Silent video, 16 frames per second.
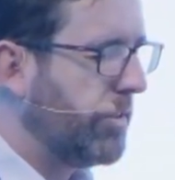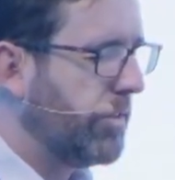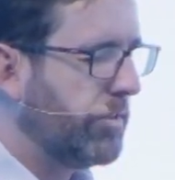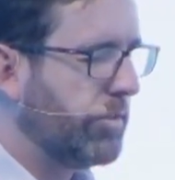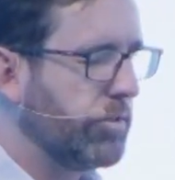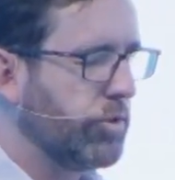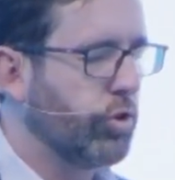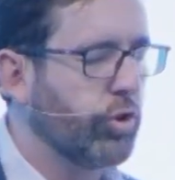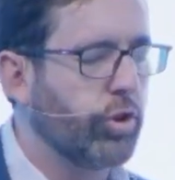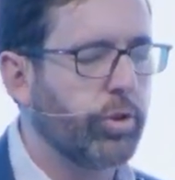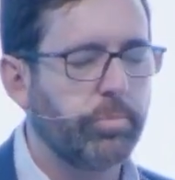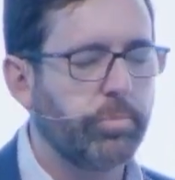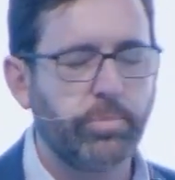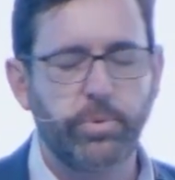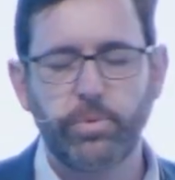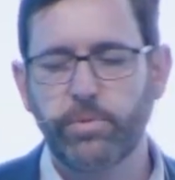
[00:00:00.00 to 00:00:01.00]

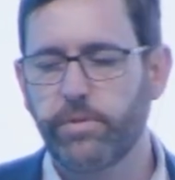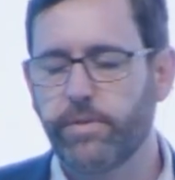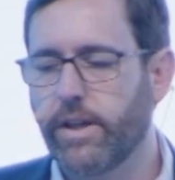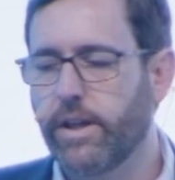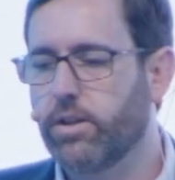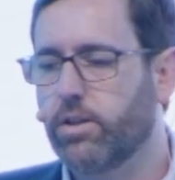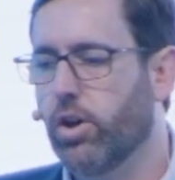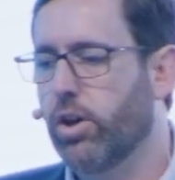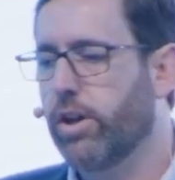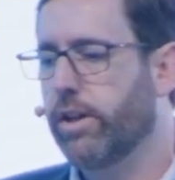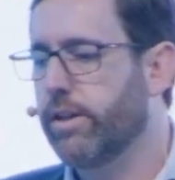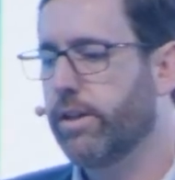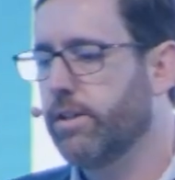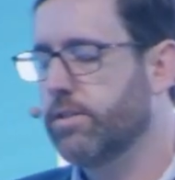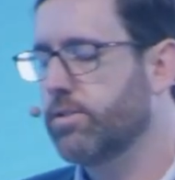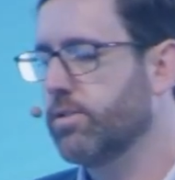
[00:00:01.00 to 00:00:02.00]
Europe. They're
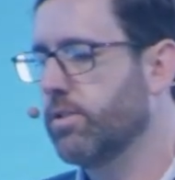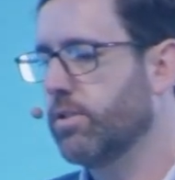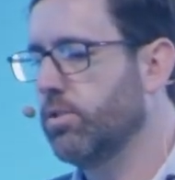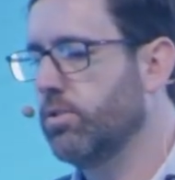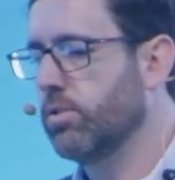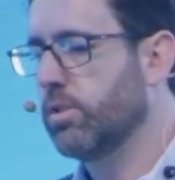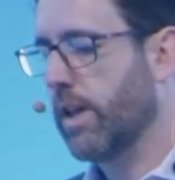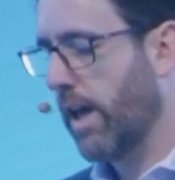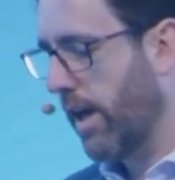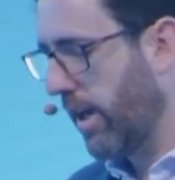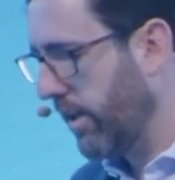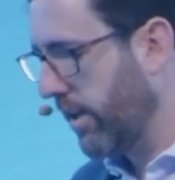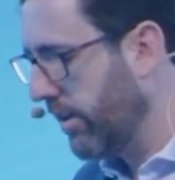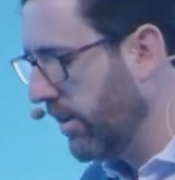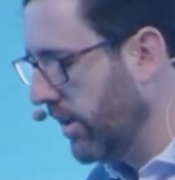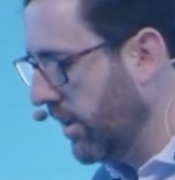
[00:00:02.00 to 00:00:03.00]
going into the
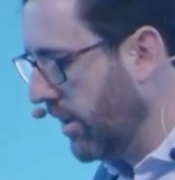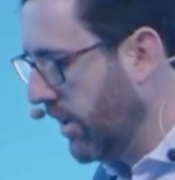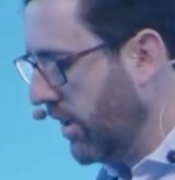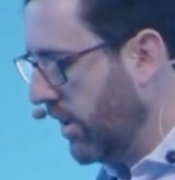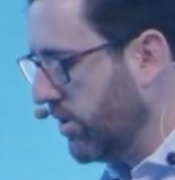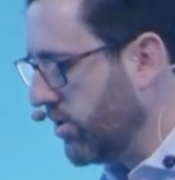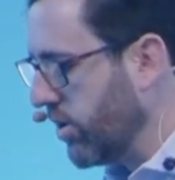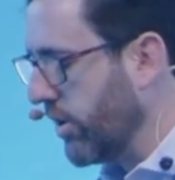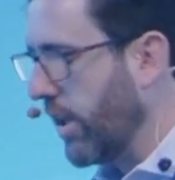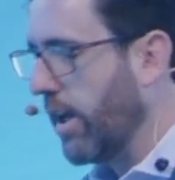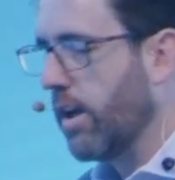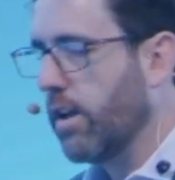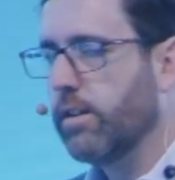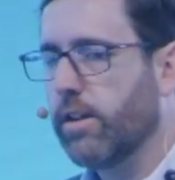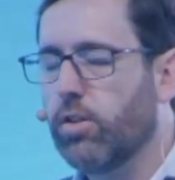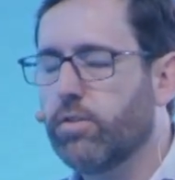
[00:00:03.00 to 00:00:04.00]
UK. So
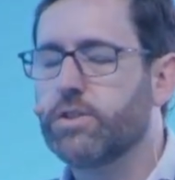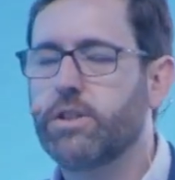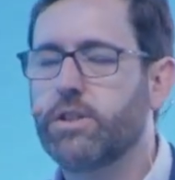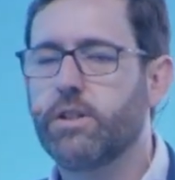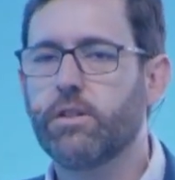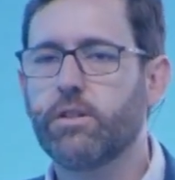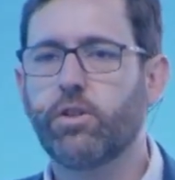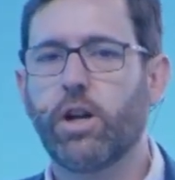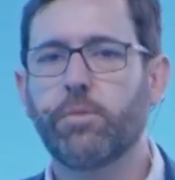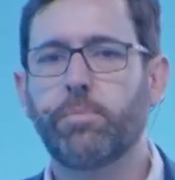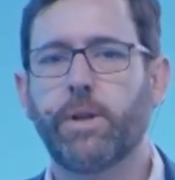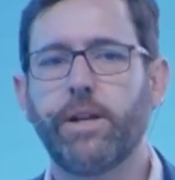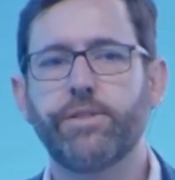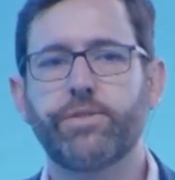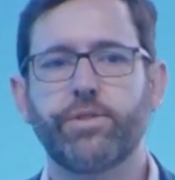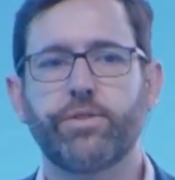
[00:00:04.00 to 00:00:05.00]
they're obviously in the right
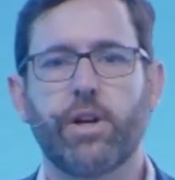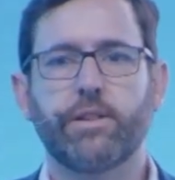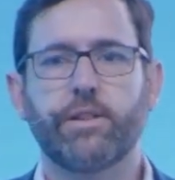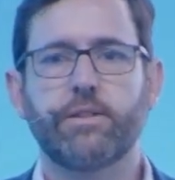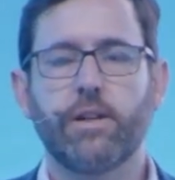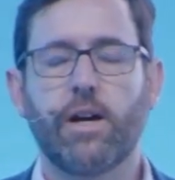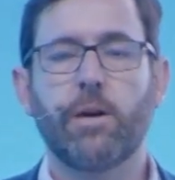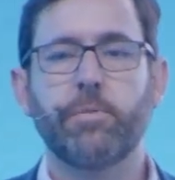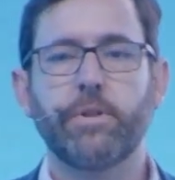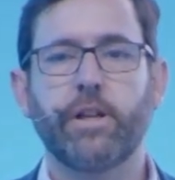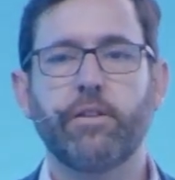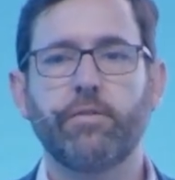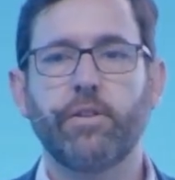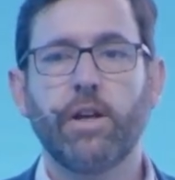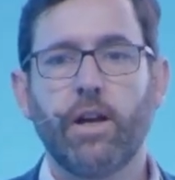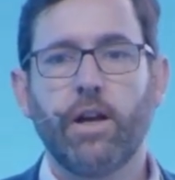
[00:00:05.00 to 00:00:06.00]
place at the right time, and
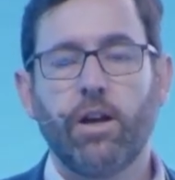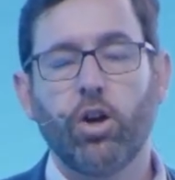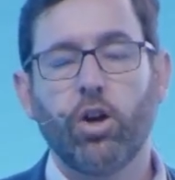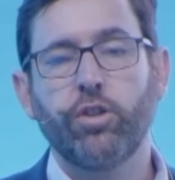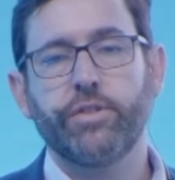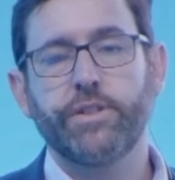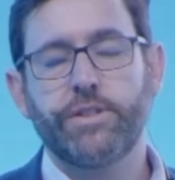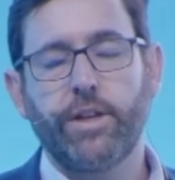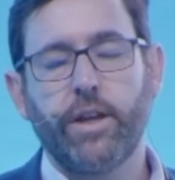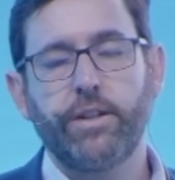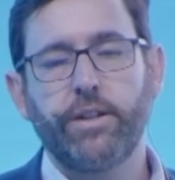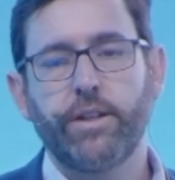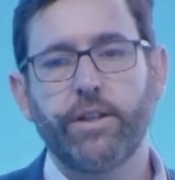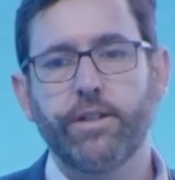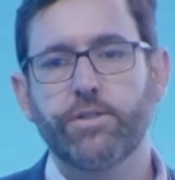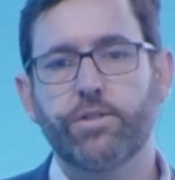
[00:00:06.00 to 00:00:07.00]
they've over 10
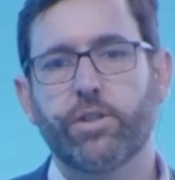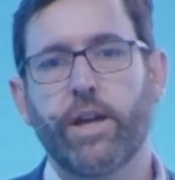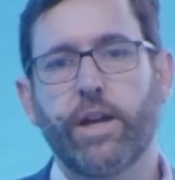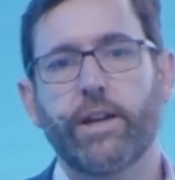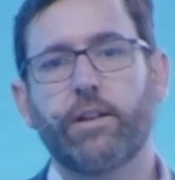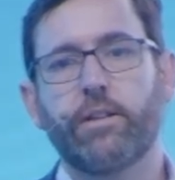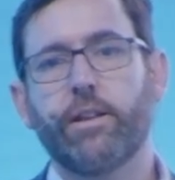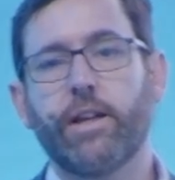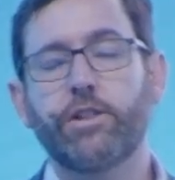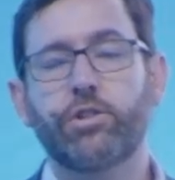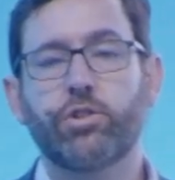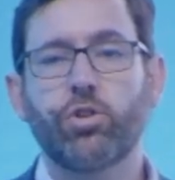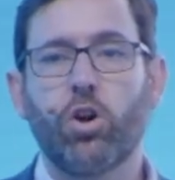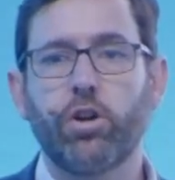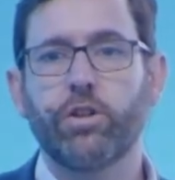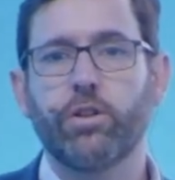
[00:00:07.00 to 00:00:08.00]
years. So they
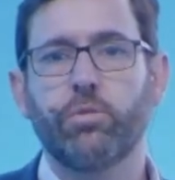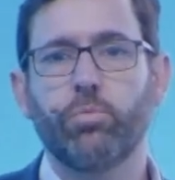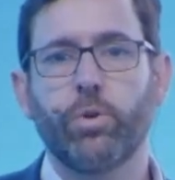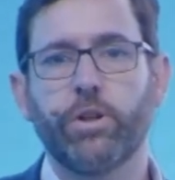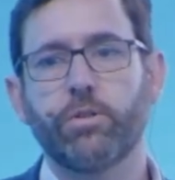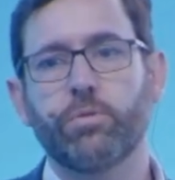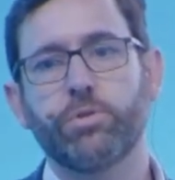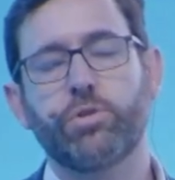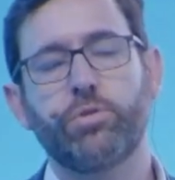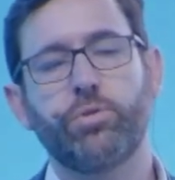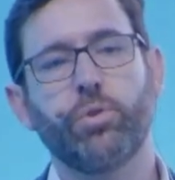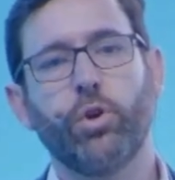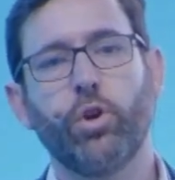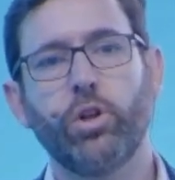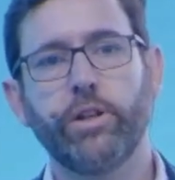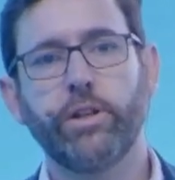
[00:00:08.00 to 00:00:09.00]
started when it was too
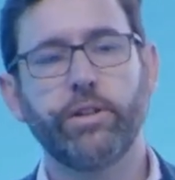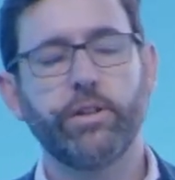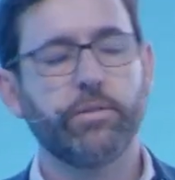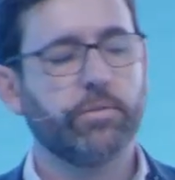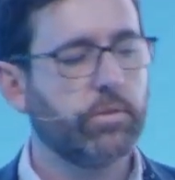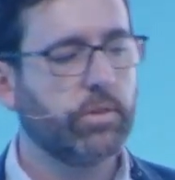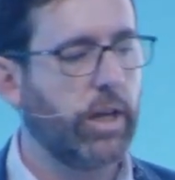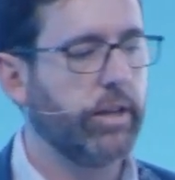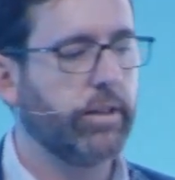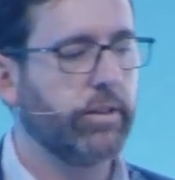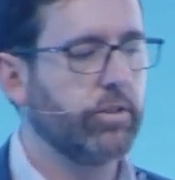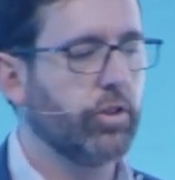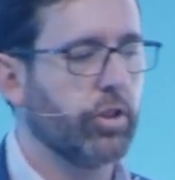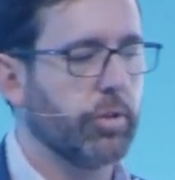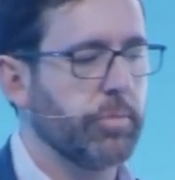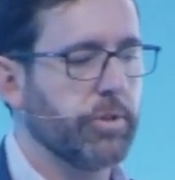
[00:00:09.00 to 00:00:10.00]
early, and
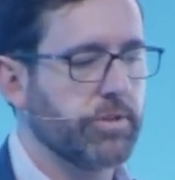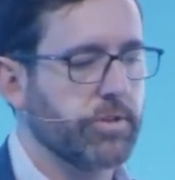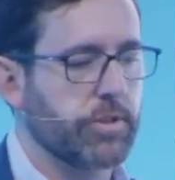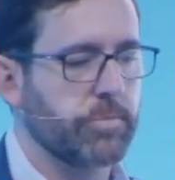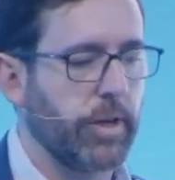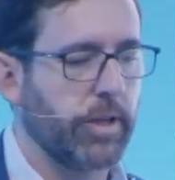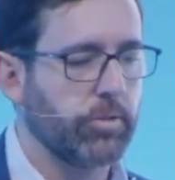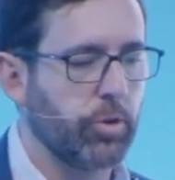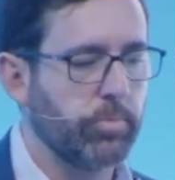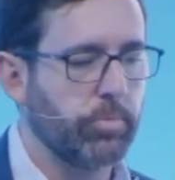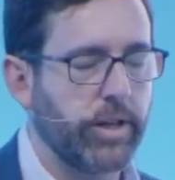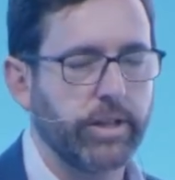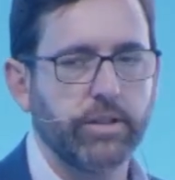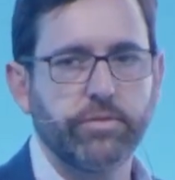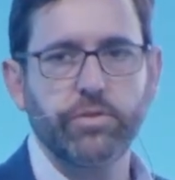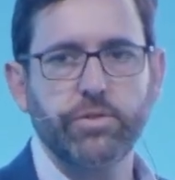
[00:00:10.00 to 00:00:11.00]
the business made no
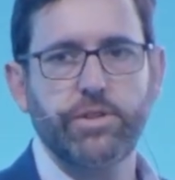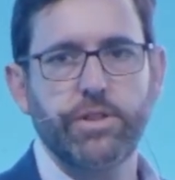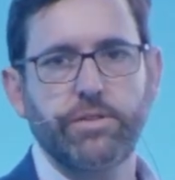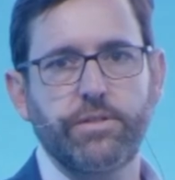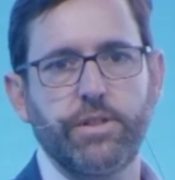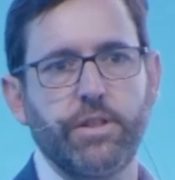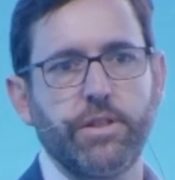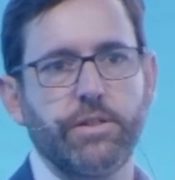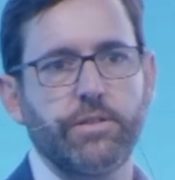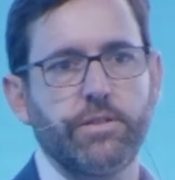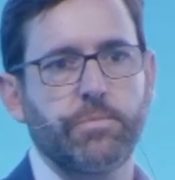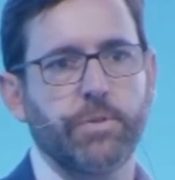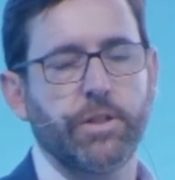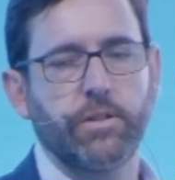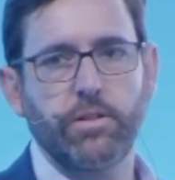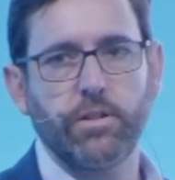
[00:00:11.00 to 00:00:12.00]
money for 6 years,
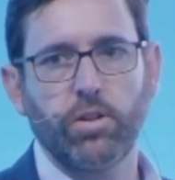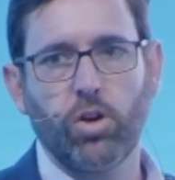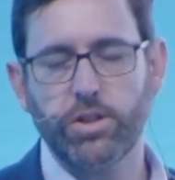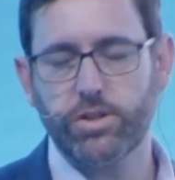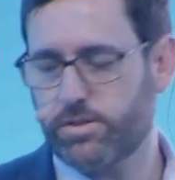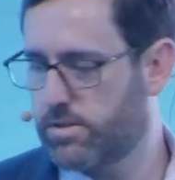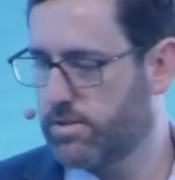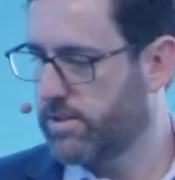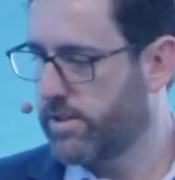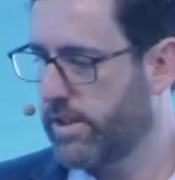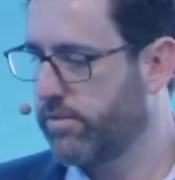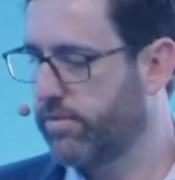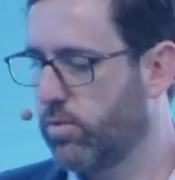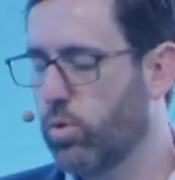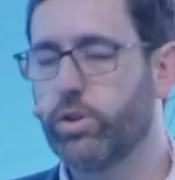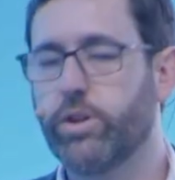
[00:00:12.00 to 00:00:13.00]
but the last, say,
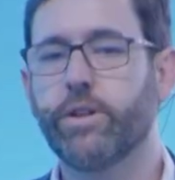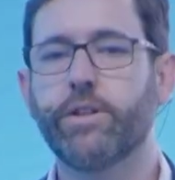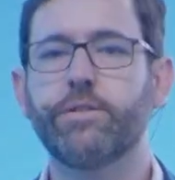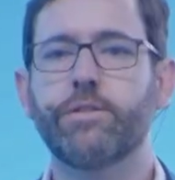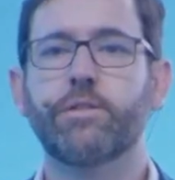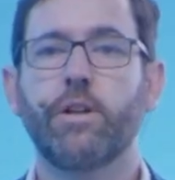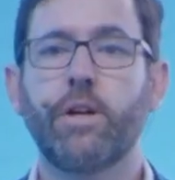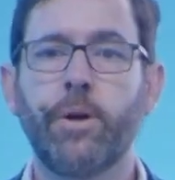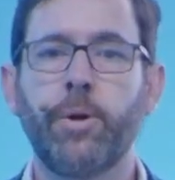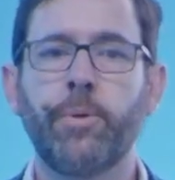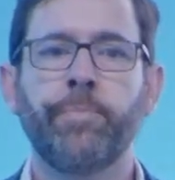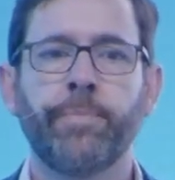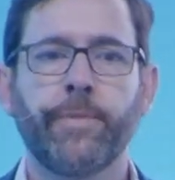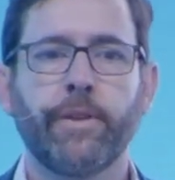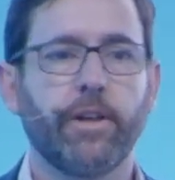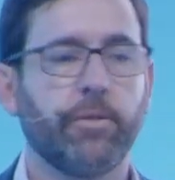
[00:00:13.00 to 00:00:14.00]
4 years,
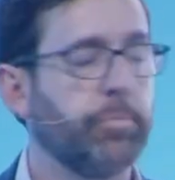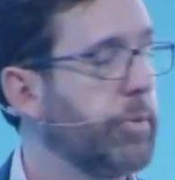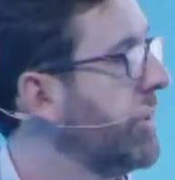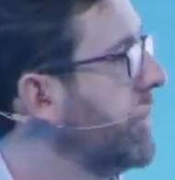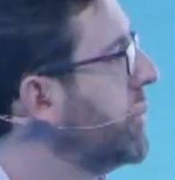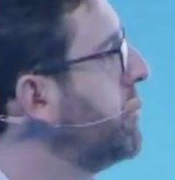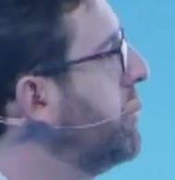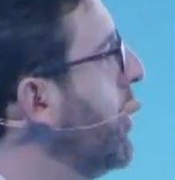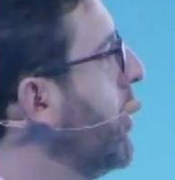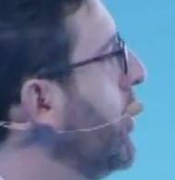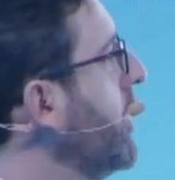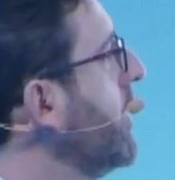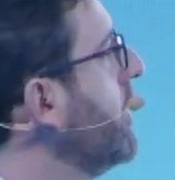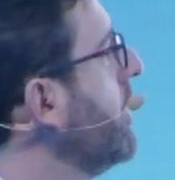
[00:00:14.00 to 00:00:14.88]
they've been exploding.